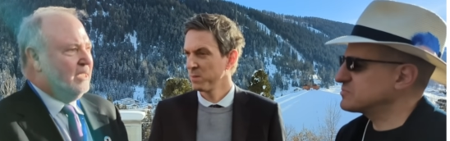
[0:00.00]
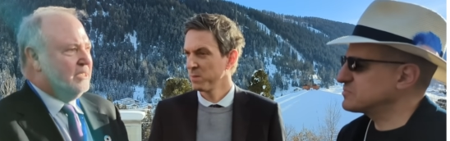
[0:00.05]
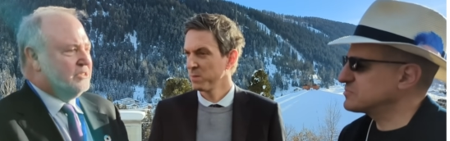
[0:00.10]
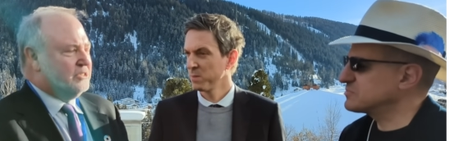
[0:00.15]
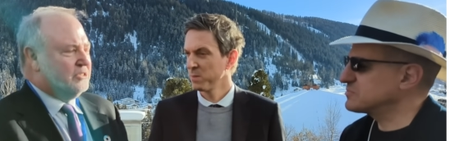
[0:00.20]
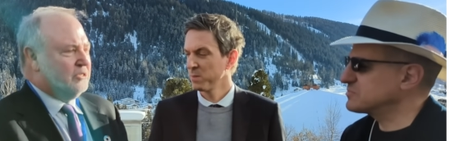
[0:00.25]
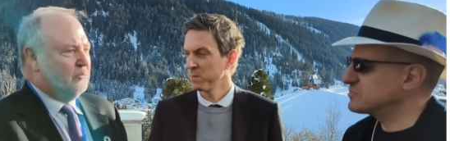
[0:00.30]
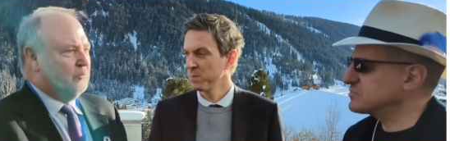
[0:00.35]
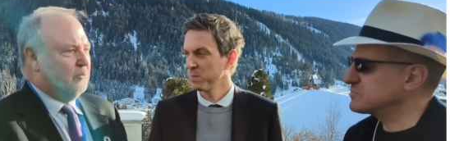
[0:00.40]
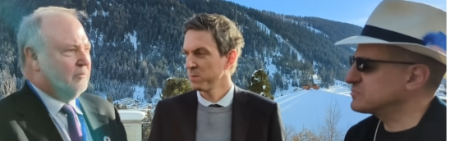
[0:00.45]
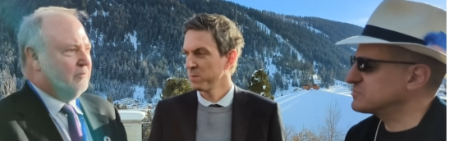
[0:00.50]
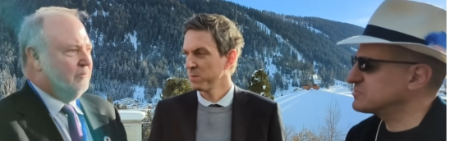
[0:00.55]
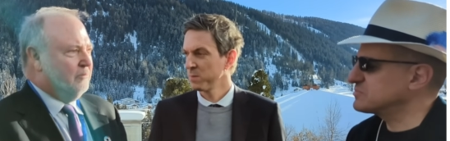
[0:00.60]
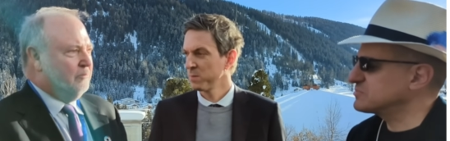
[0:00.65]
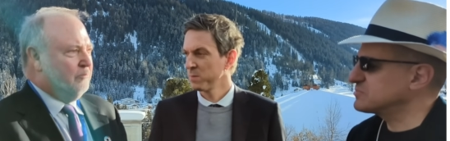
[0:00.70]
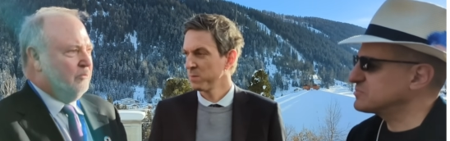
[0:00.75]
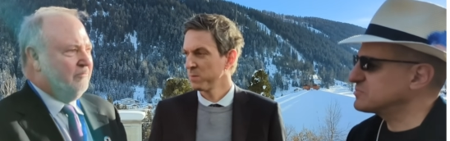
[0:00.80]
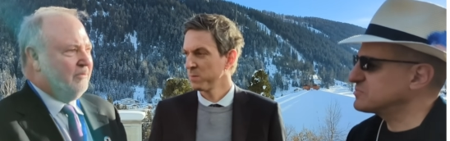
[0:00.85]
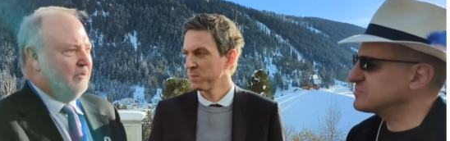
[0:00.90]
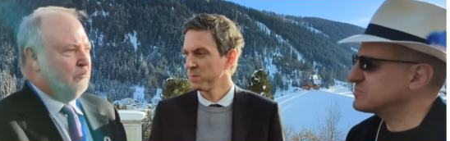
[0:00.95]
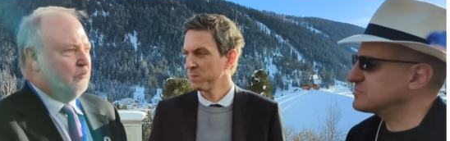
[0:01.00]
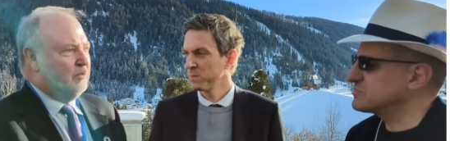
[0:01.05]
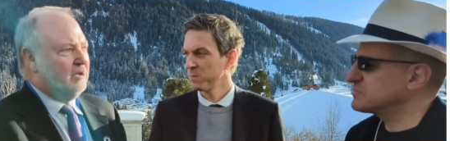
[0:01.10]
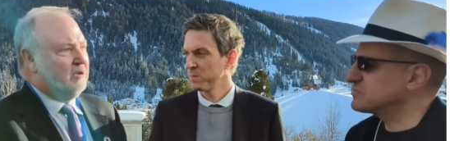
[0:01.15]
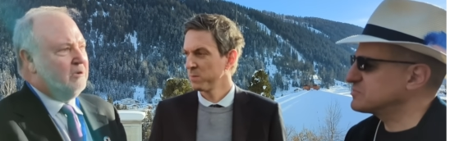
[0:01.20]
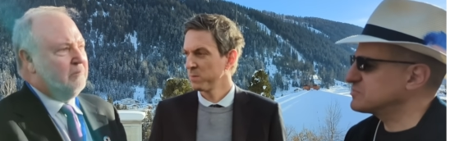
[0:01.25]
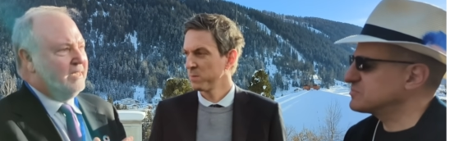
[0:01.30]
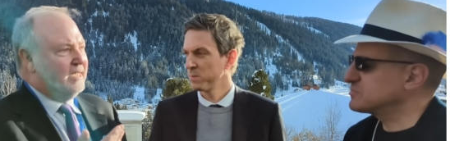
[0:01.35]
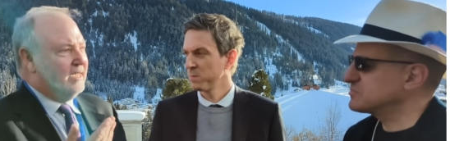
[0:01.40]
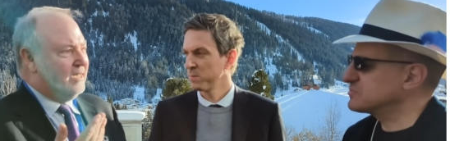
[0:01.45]
Speaker 1: So we're moving
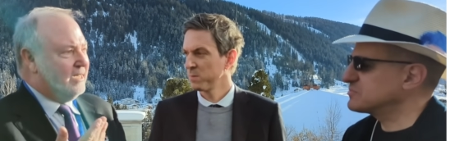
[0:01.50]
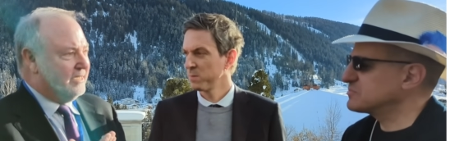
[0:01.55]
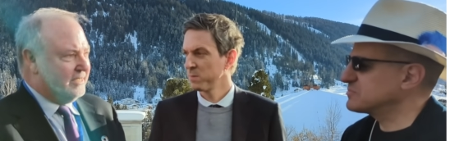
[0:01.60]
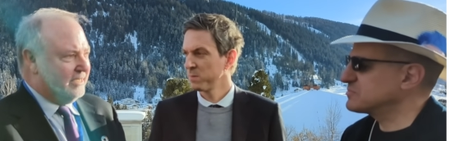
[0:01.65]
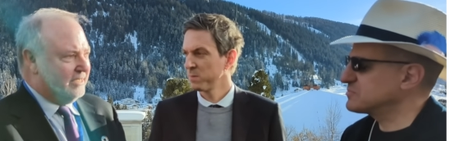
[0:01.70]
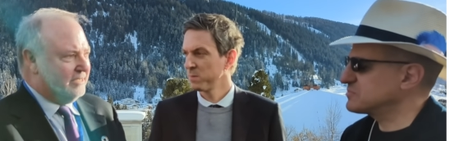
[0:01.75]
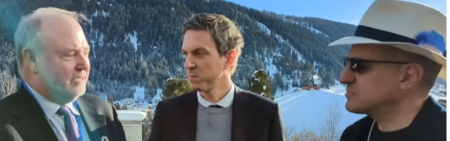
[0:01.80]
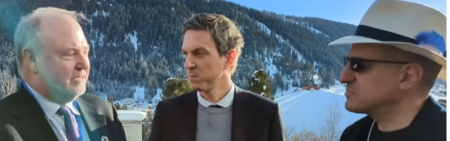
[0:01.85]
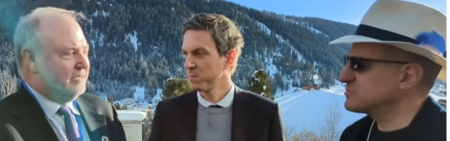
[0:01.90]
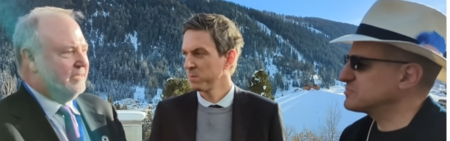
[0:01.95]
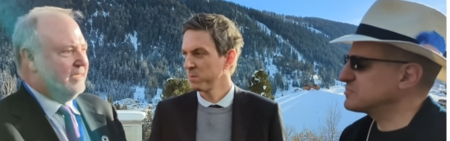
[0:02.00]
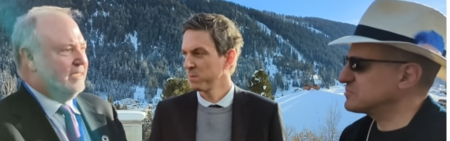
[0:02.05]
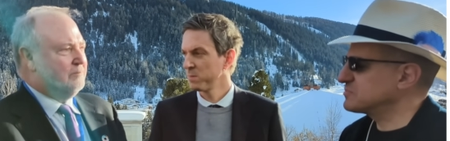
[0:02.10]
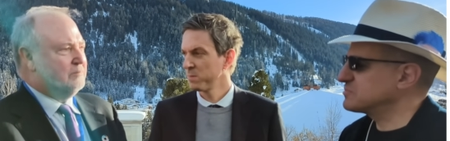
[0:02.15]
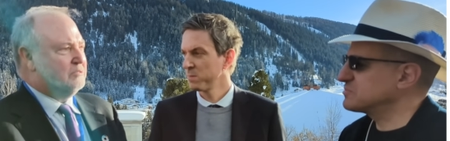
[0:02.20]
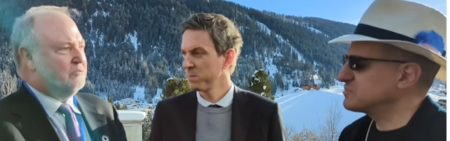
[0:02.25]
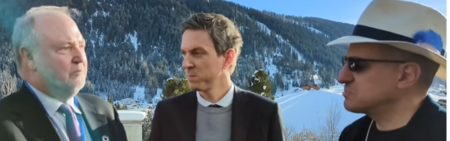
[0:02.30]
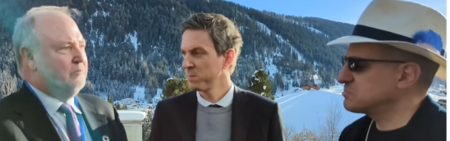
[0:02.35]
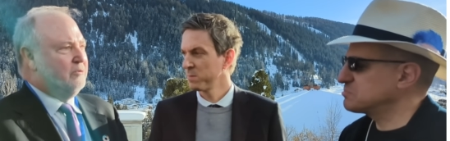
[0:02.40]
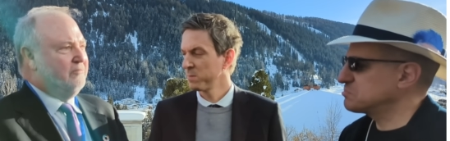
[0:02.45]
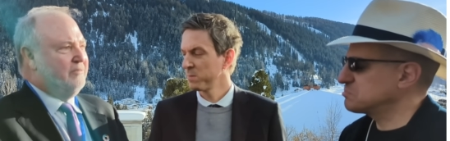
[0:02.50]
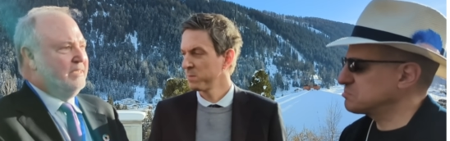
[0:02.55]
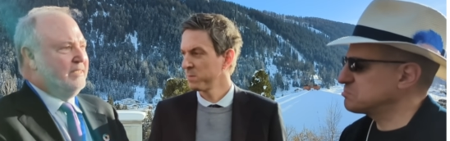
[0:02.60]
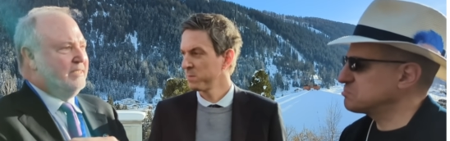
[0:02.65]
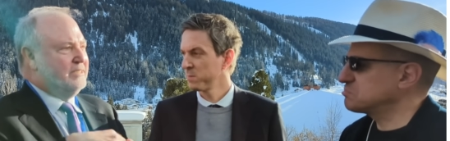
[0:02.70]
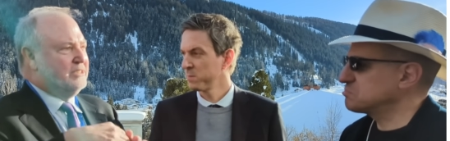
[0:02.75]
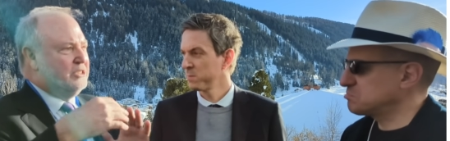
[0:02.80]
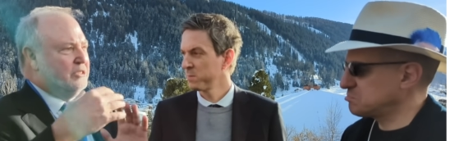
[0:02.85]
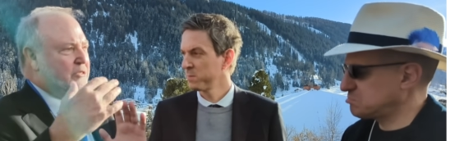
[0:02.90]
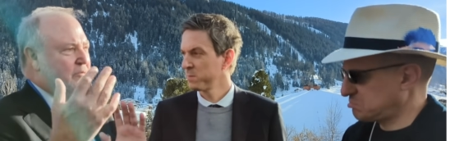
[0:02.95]
well beyond LLMs. We're moving
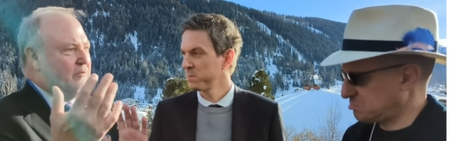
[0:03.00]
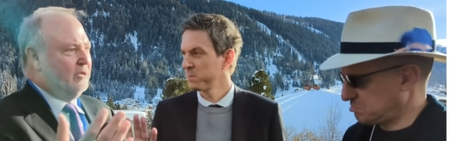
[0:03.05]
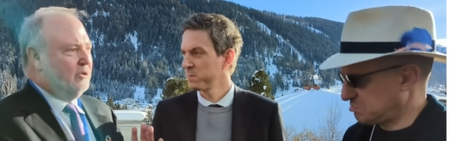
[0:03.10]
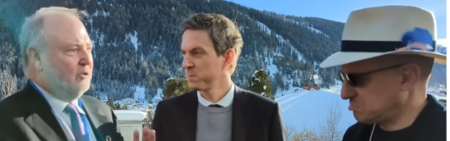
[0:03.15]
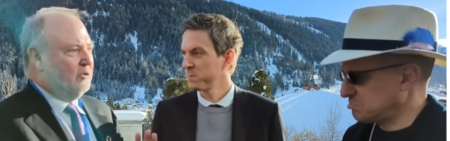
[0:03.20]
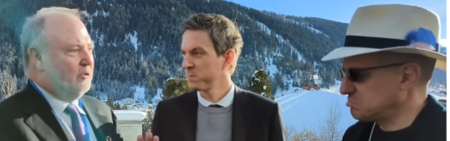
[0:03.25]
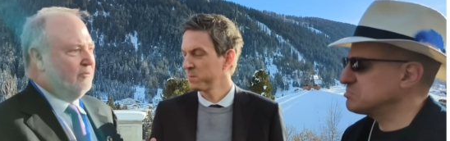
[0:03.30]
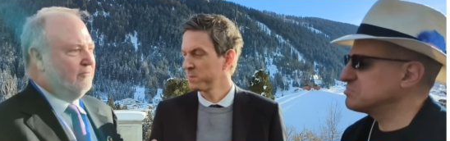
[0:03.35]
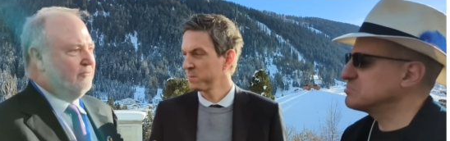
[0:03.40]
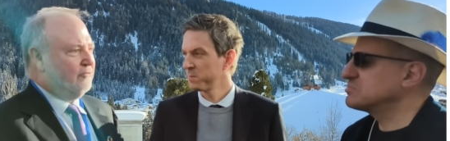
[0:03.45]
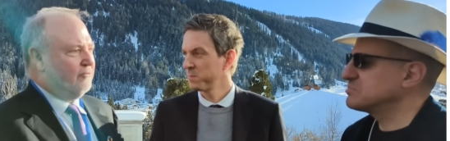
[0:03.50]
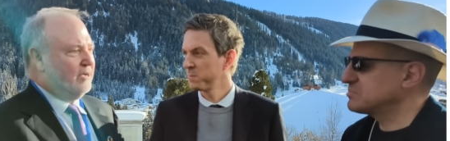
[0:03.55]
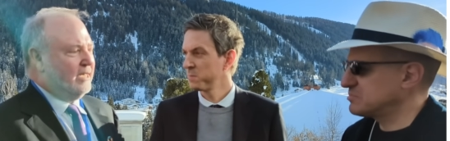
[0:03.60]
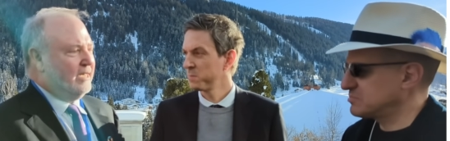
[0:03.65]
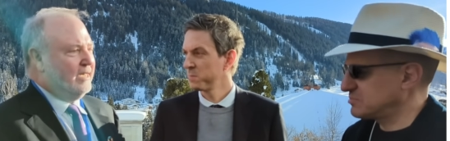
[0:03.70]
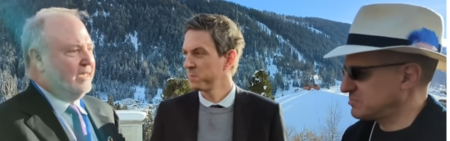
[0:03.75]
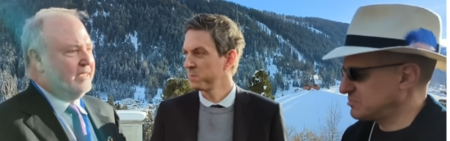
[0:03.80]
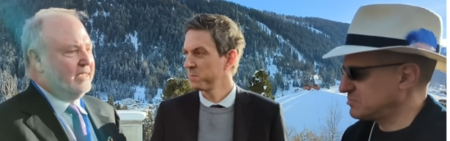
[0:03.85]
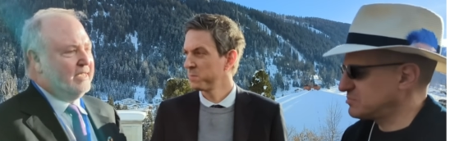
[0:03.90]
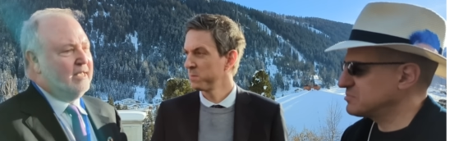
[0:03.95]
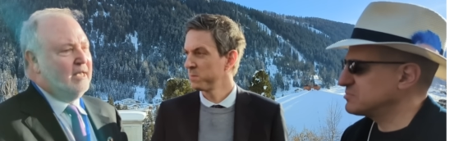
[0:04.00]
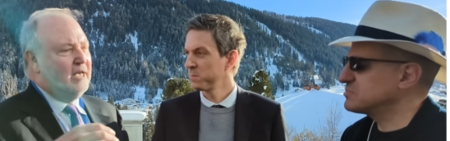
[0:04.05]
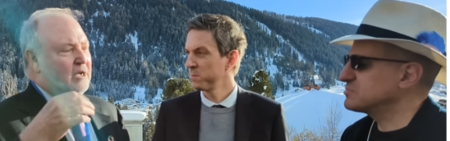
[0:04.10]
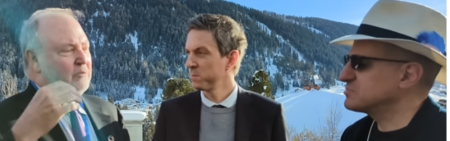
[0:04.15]
into a whole variety.